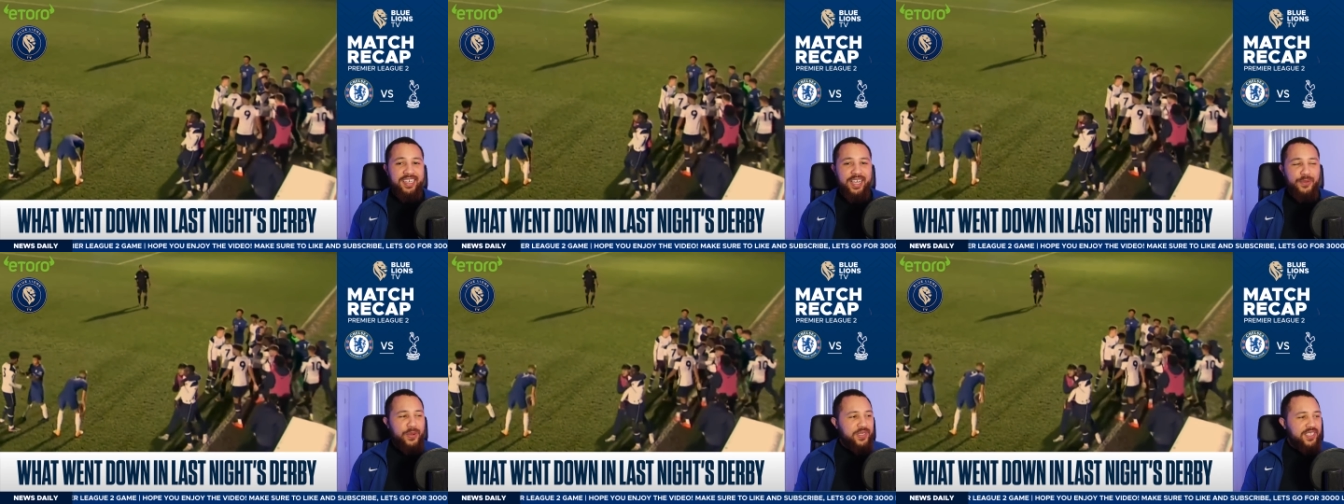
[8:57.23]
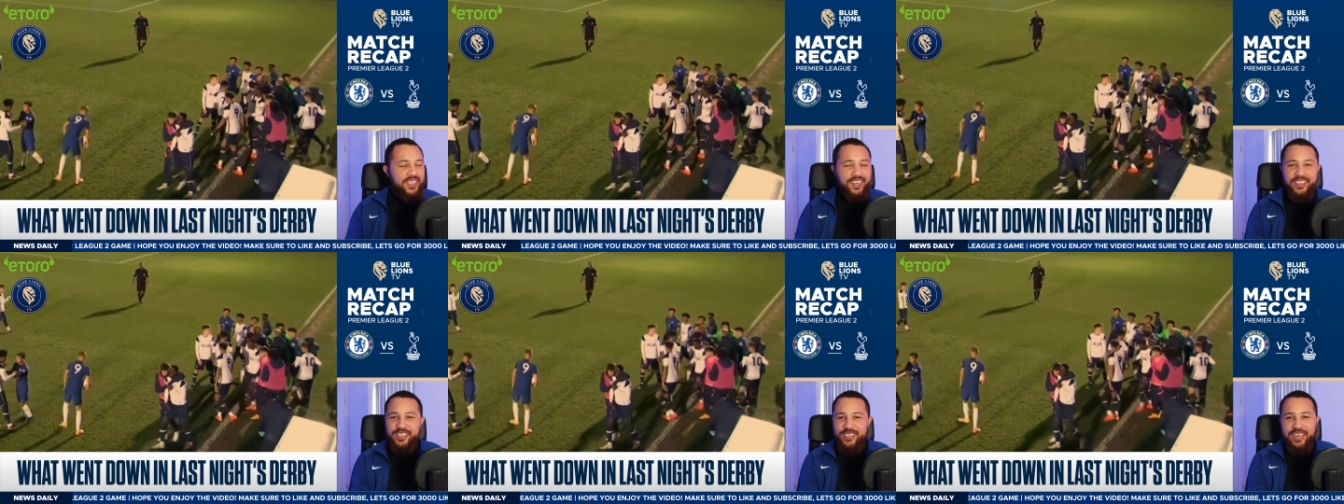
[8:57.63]
it wasn't
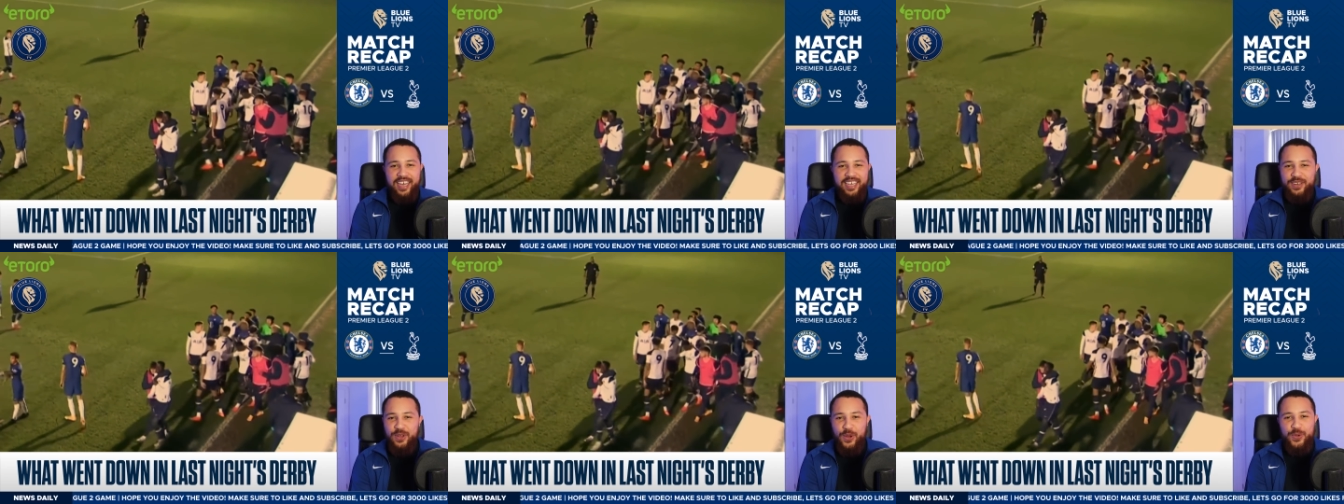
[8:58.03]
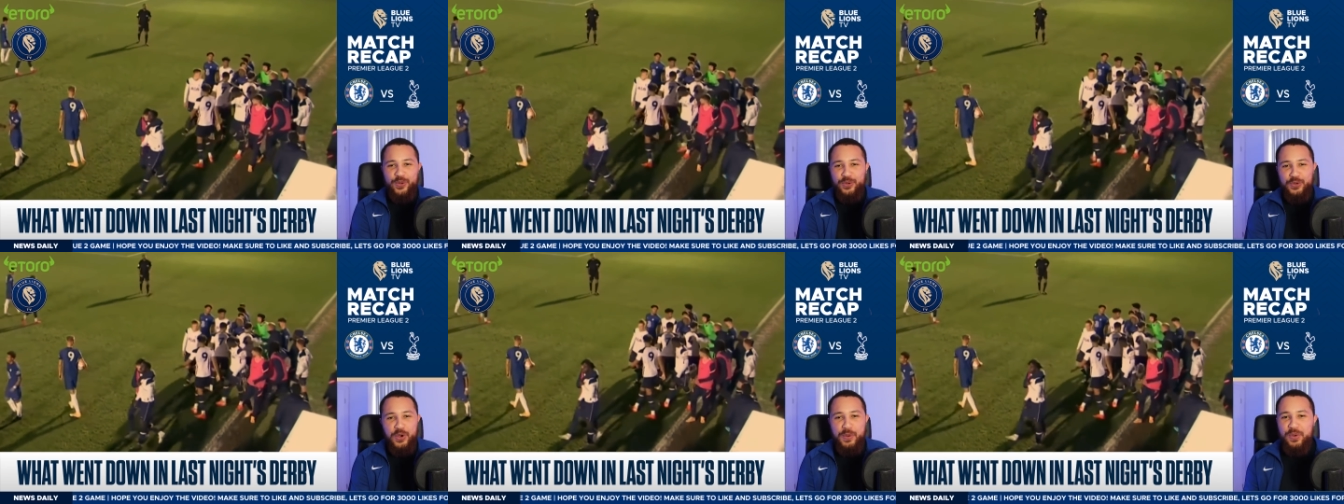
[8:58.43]
just like no
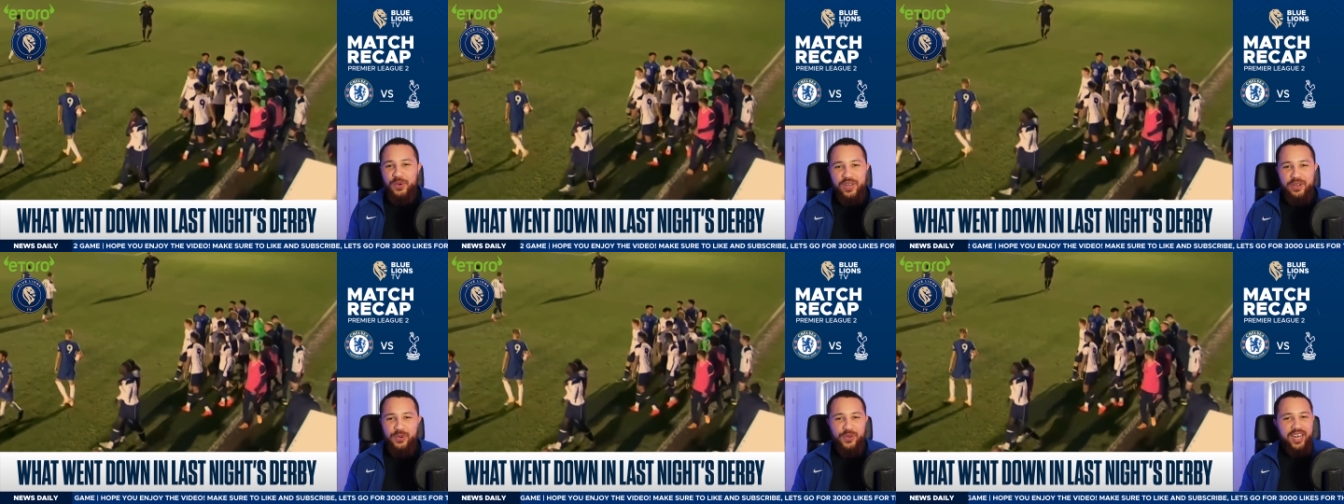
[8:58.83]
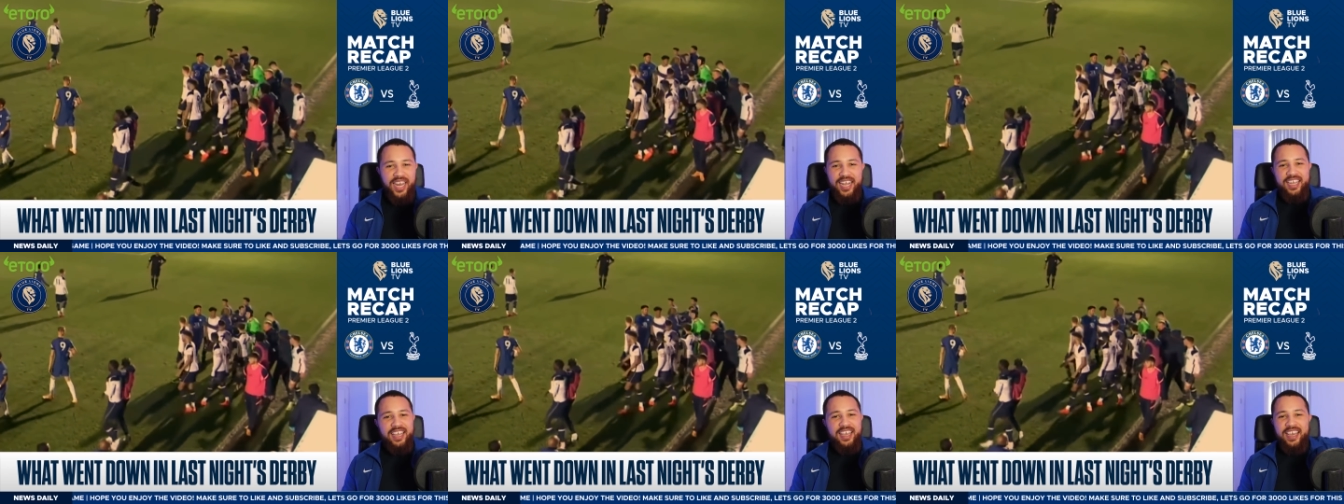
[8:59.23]
normal little
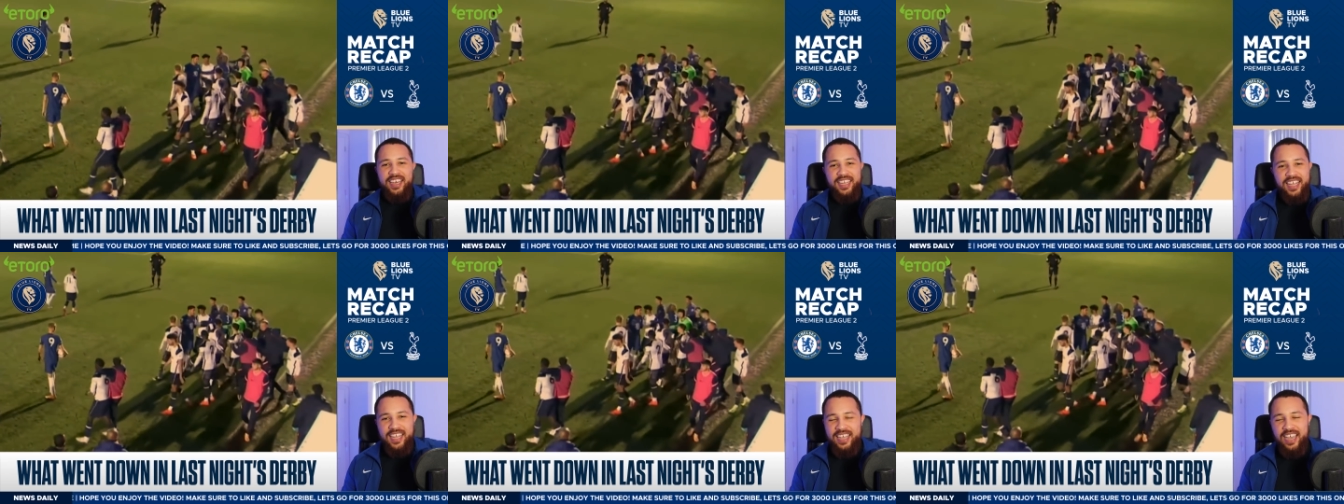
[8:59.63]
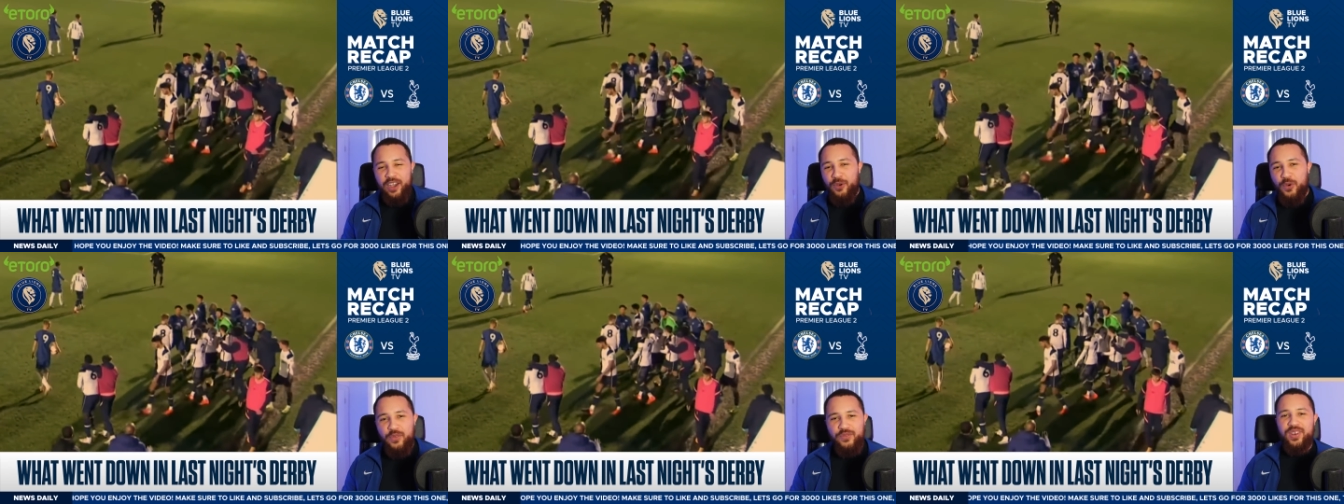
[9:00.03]
like kick
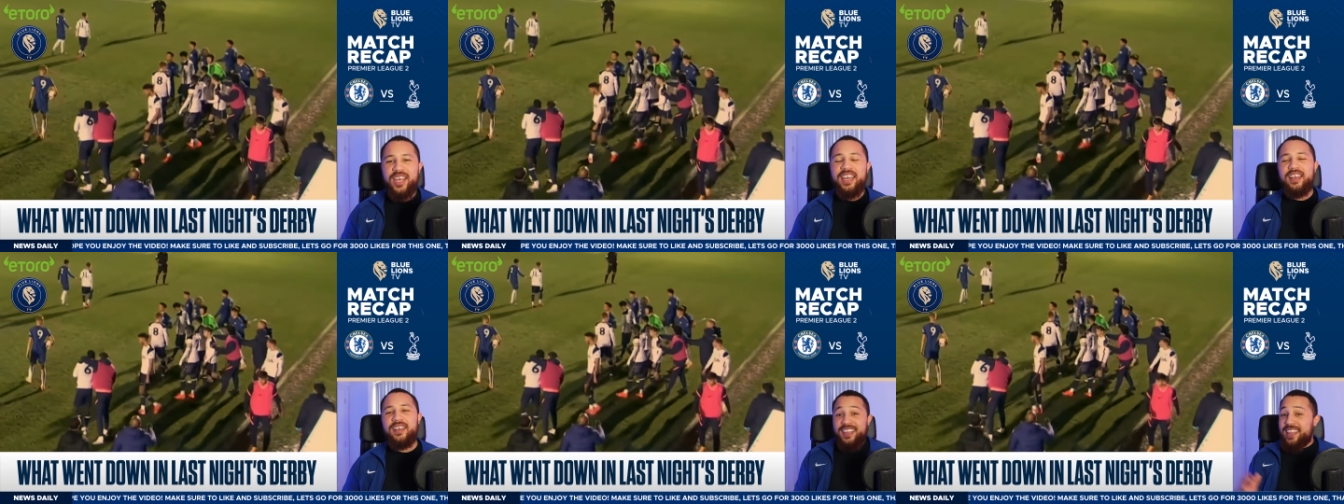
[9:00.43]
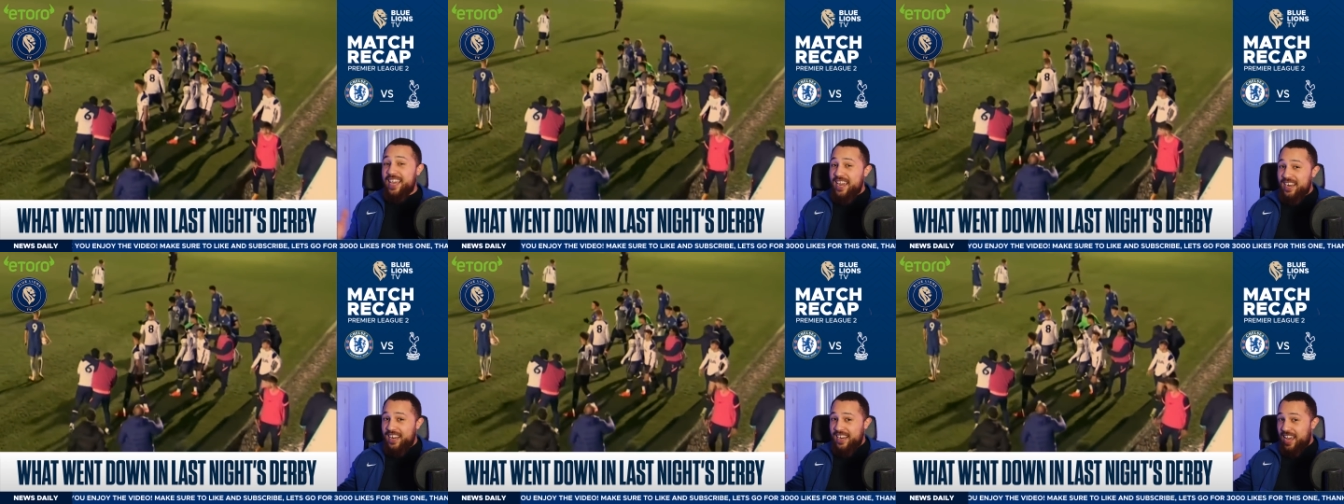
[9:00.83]
out or flick,
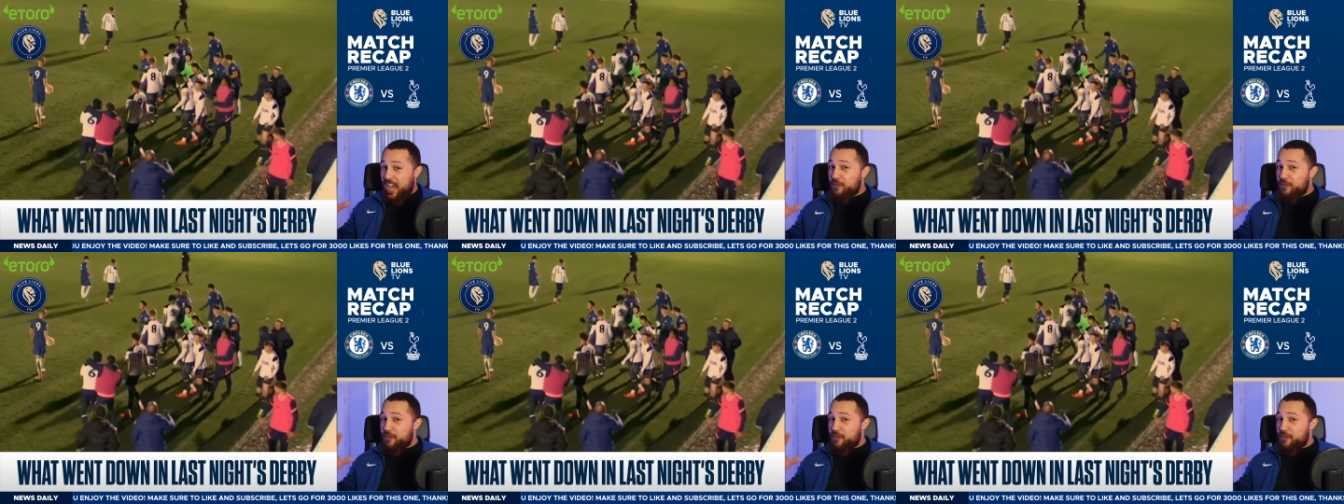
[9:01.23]
then, and I